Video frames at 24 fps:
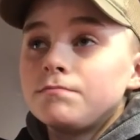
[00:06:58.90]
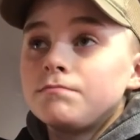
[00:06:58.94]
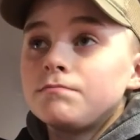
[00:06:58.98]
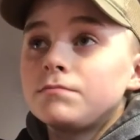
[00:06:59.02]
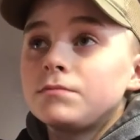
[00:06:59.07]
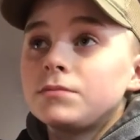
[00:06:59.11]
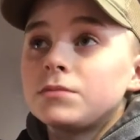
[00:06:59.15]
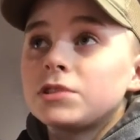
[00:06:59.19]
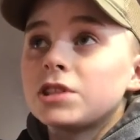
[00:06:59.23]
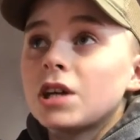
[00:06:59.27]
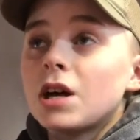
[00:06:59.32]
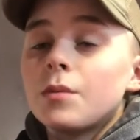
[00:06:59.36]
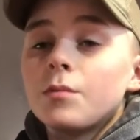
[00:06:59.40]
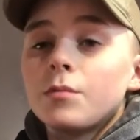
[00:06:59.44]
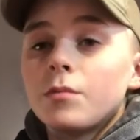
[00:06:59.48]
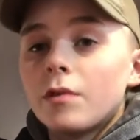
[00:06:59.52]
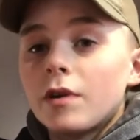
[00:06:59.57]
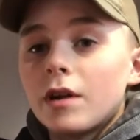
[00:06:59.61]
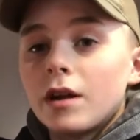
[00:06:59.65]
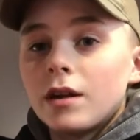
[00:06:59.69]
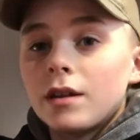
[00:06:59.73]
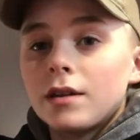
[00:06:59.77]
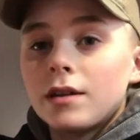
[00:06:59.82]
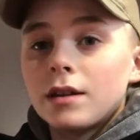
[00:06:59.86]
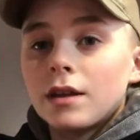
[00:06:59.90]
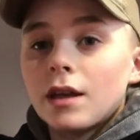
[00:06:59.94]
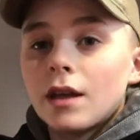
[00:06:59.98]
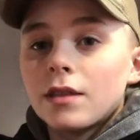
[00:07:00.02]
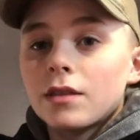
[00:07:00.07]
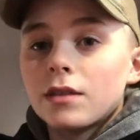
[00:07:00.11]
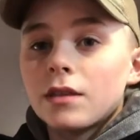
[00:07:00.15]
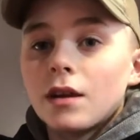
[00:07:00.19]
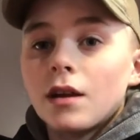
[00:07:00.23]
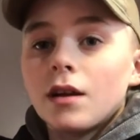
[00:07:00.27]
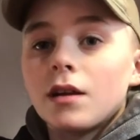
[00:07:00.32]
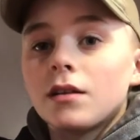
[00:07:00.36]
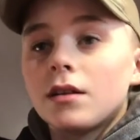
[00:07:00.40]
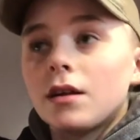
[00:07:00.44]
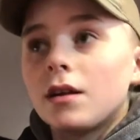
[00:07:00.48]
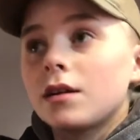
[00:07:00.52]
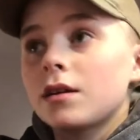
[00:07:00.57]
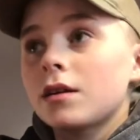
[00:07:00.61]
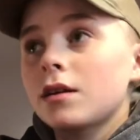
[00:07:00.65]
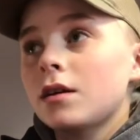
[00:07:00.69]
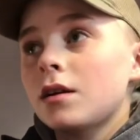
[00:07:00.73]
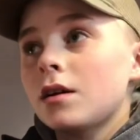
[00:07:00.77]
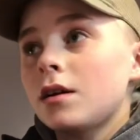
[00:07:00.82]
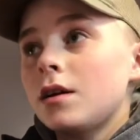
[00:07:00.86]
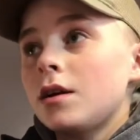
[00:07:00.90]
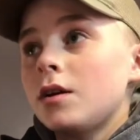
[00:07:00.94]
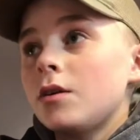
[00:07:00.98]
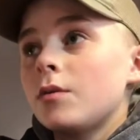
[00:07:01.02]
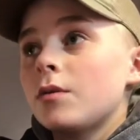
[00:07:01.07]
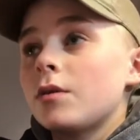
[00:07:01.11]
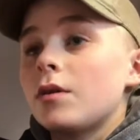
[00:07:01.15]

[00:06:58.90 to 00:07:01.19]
some way to get there. Like where